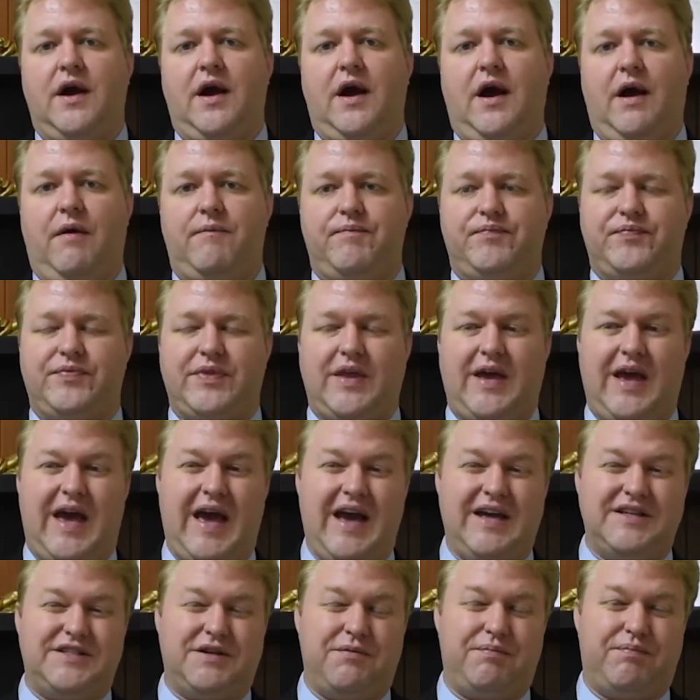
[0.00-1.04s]
Um,
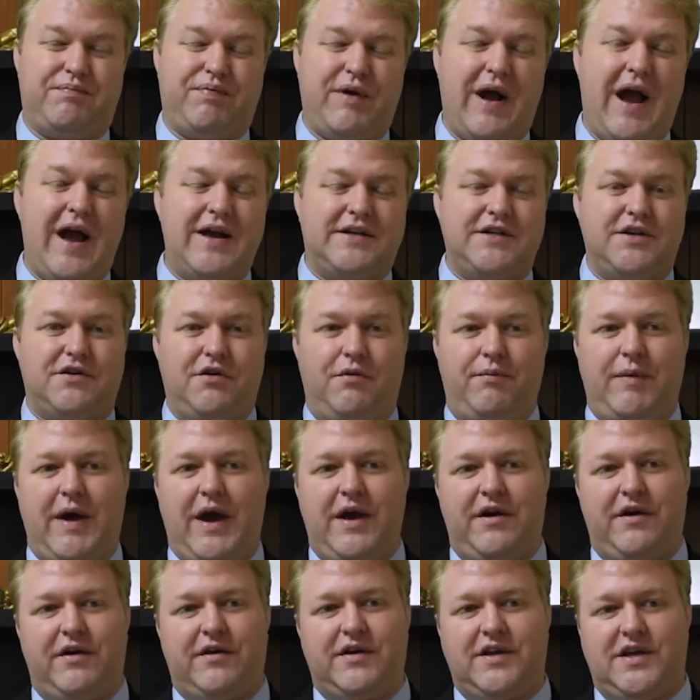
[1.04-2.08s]
as a practical
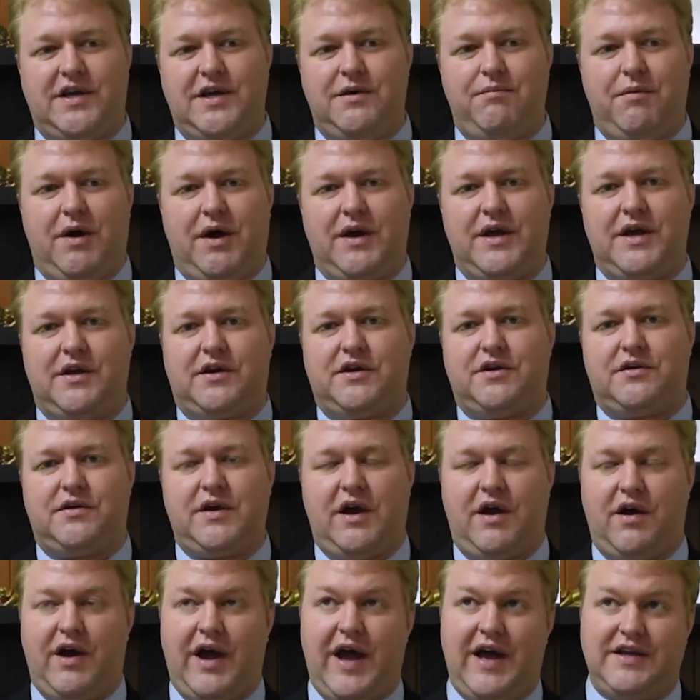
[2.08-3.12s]
matter, key money,
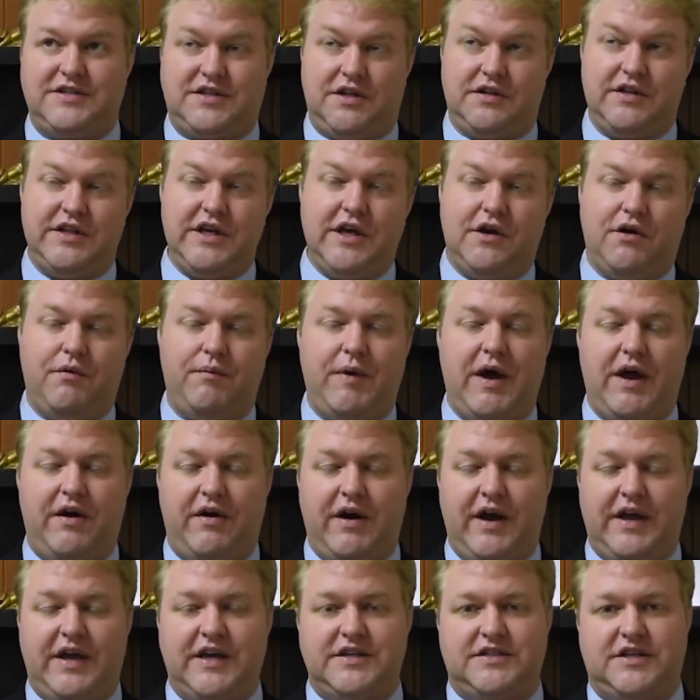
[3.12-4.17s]
uh, as a legal
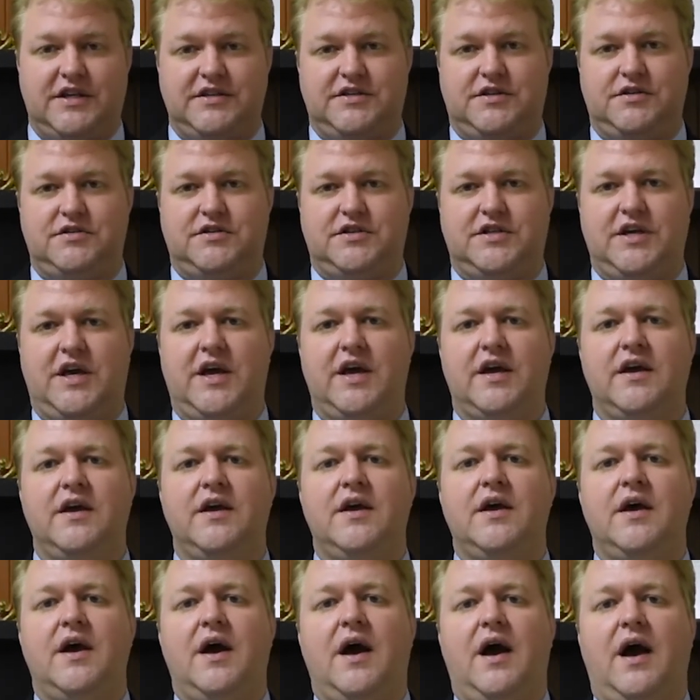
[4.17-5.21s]
matter, I guess I should say,
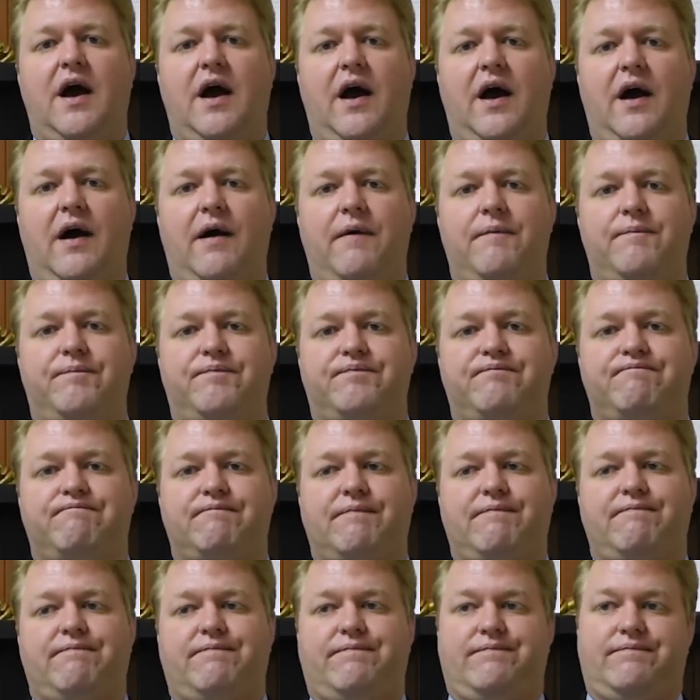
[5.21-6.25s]
um,
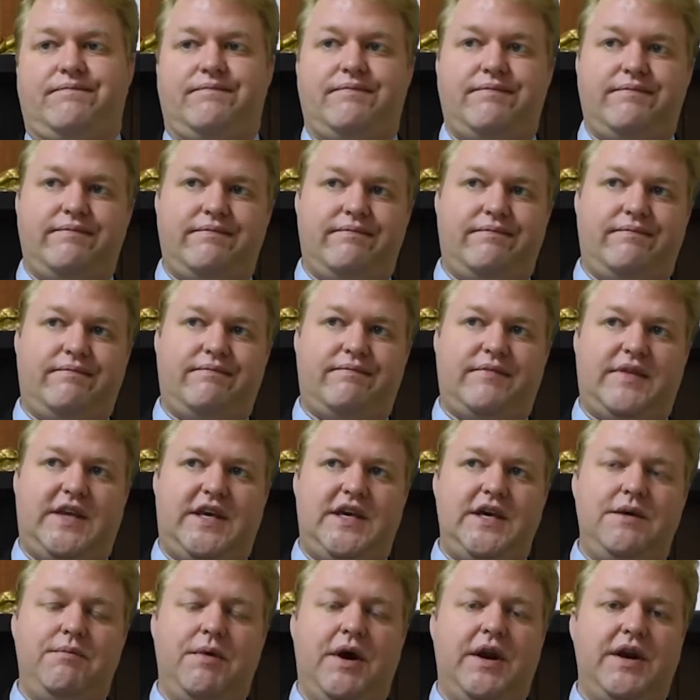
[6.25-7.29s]

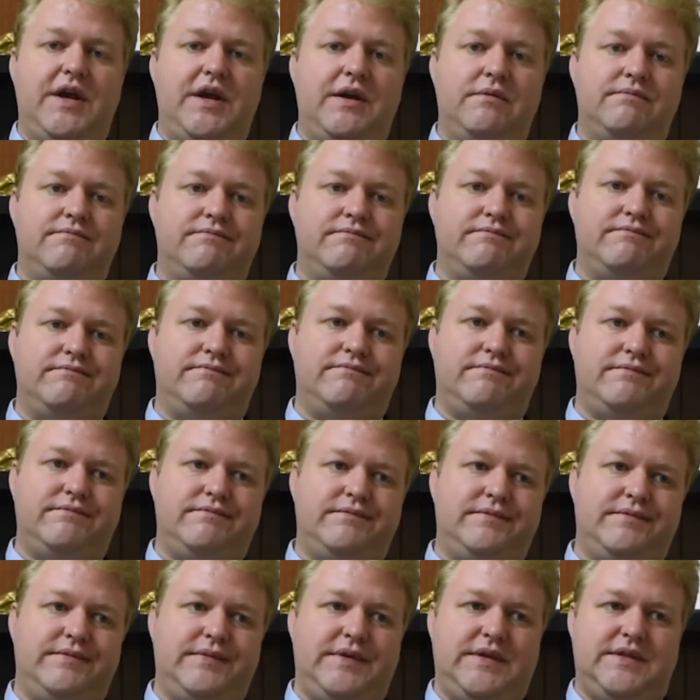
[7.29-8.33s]
key money,
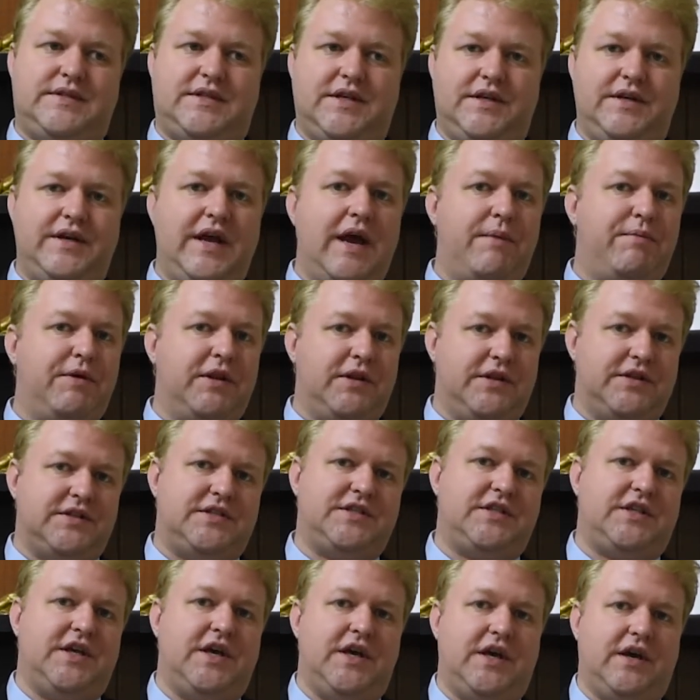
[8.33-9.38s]
it's a
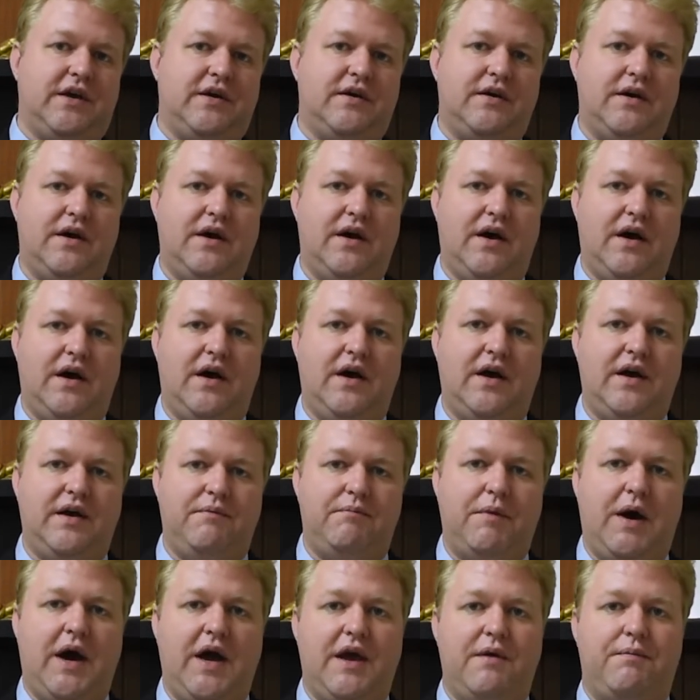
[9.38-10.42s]
nebulous thing, uh,
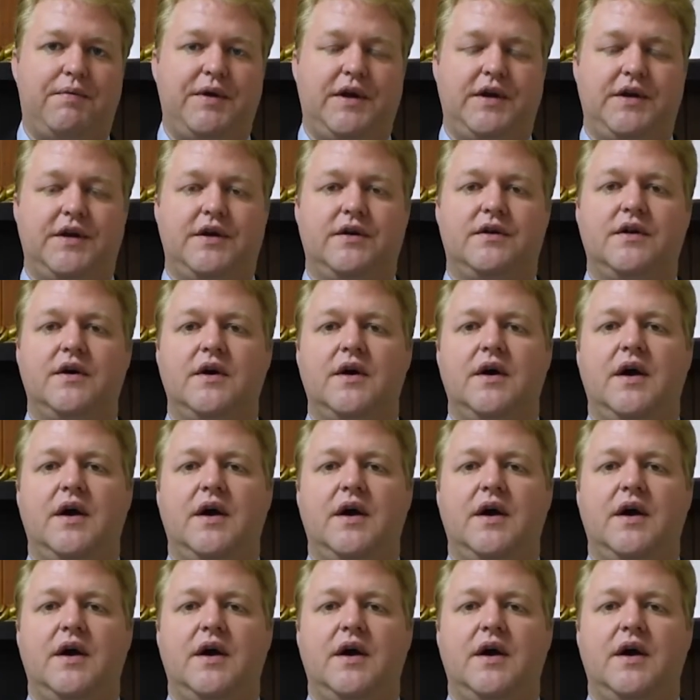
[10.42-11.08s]
in my opinion.